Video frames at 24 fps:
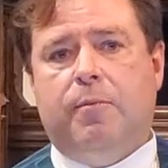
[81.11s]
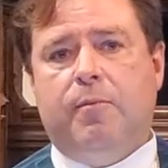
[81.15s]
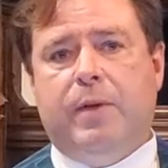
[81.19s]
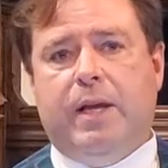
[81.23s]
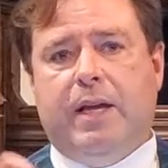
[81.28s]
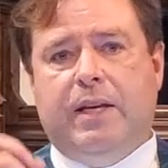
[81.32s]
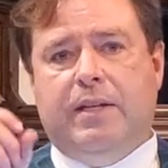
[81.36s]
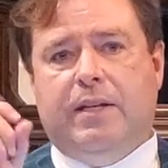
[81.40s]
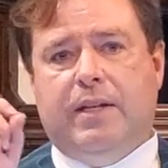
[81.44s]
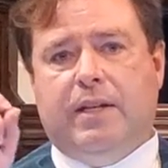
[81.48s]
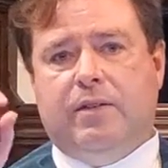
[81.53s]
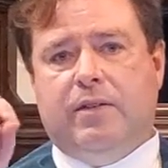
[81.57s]

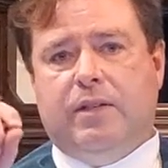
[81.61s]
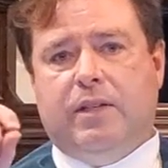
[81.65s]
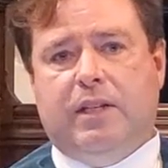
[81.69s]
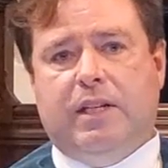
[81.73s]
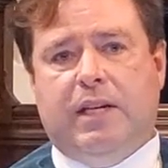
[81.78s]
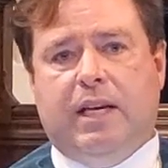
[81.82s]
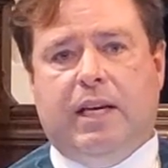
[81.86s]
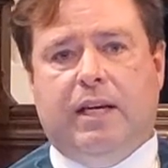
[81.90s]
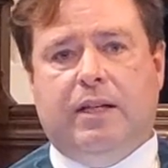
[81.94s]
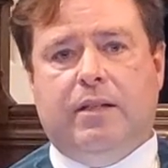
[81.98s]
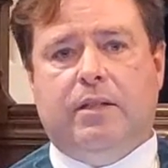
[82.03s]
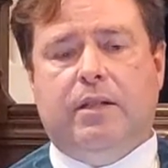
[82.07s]
and
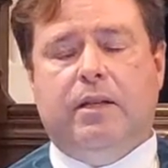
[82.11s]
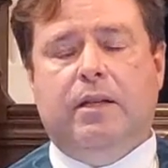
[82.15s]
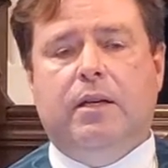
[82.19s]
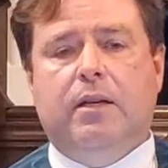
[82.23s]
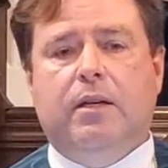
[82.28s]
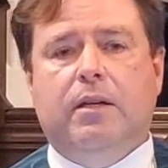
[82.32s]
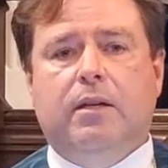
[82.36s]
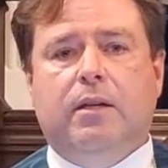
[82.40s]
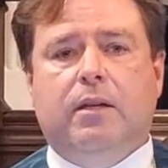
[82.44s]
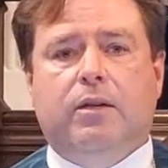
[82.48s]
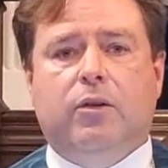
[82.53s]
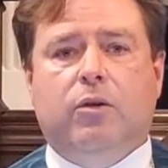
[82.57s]
designate
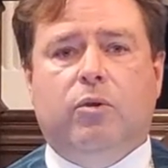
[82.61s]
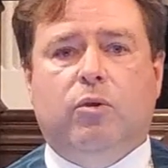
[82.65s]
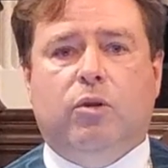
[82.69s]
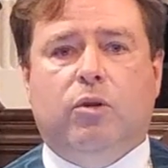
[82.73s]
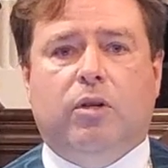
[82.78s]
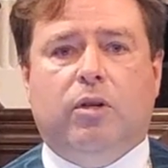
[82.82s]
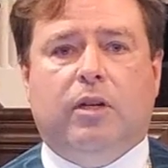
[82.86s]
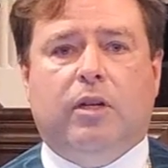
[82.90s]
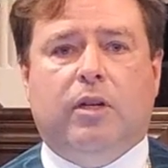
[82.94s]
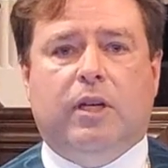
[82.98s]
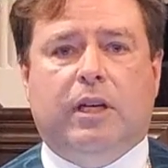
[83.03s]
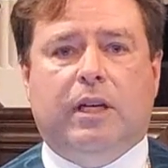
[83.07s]

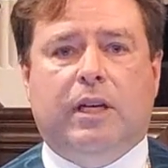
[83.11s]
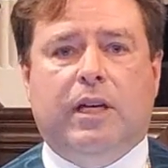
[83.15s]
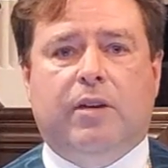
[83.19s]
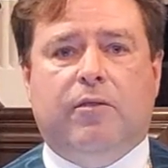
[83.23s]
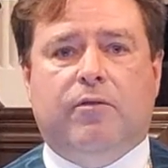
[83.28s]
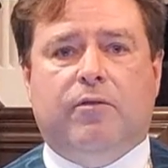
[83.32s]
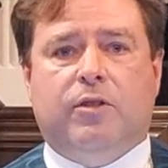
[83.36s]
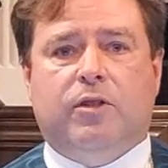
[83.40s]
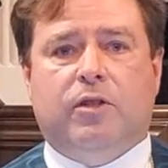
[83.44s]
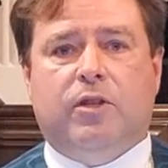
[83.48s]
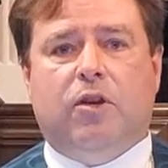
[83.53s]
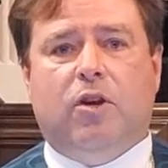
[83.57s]
your
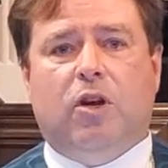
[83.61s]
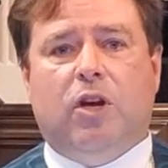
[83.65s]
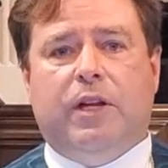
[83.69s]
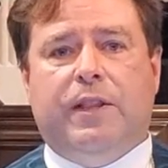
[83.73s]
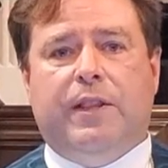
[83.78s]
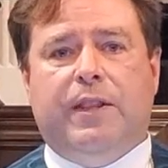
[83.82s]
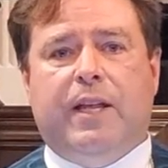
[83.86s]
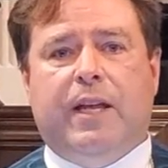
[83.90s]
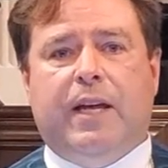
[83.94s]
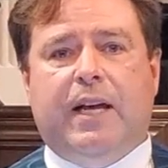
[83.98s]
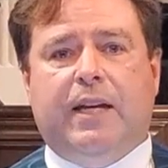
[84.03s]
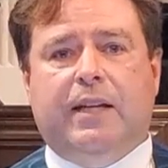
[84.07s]
gift
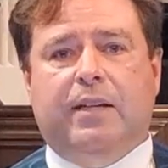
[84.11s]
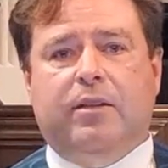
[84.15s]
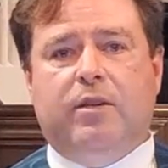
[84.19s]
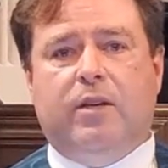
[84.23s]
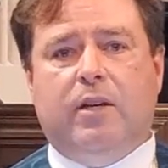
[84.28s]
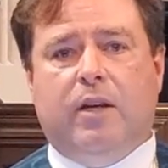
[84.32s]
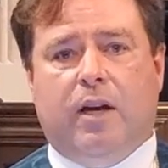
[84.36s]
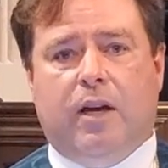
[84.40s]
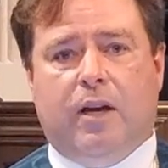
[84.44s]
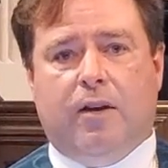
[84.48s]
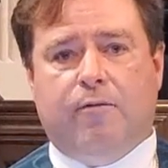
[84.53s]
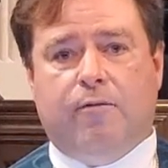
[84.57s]
online
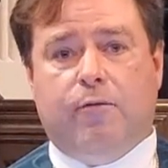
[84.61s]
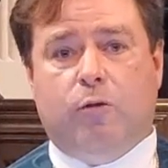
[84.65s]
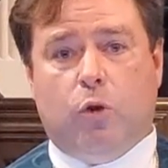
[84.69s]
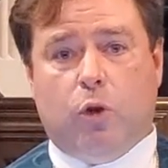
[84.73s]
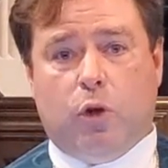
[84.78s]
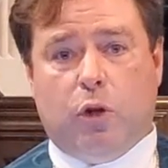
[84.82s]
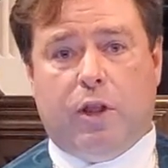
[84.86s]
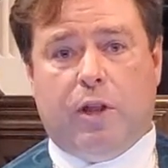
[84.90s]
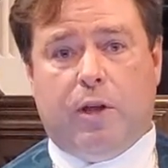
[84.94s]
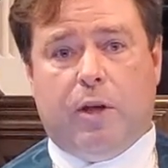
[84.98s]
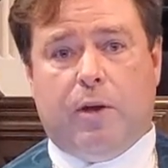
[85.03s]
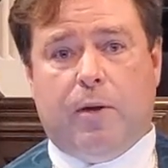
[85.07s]
for
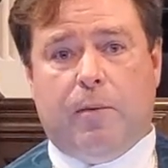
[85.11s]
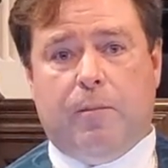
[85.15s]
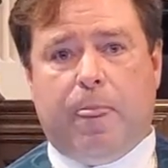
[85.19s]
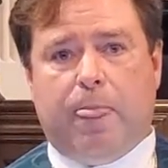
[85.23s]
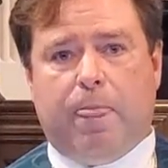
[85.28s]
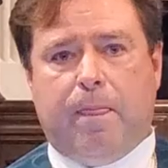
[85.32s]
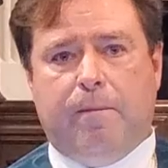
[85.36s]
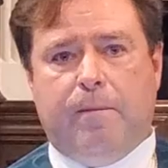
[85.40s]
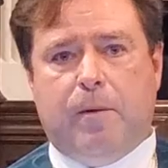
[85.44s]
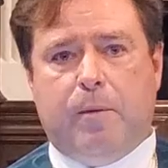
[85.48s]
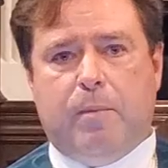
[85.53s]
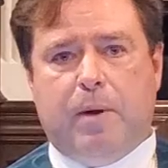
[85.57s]

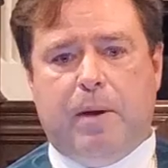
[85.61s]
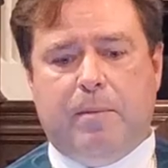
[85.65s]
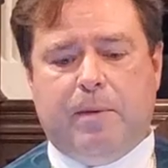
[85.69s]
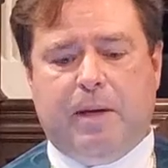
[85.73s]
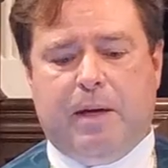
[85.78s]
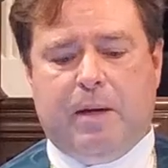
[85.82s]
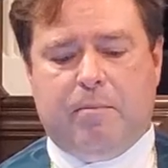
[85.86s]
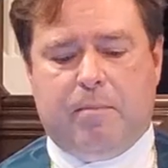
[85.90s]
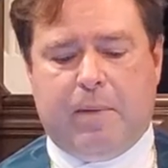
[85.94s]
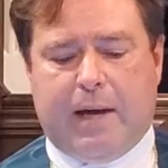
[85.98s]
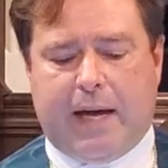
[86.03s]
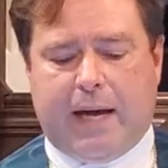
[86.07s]
the
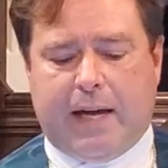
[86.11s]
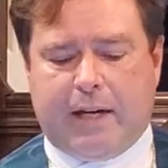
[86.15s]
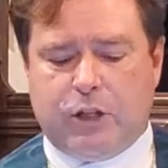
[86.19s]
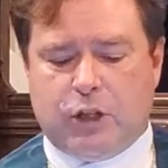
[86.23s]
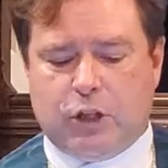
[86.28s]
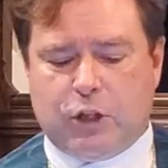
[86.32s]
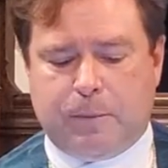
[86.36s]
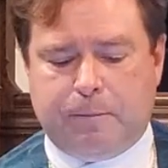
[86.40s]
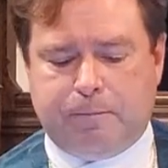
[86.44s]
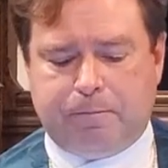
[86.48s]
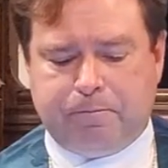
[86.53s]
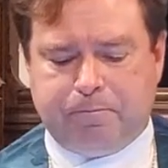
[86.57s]
pumpkin patch.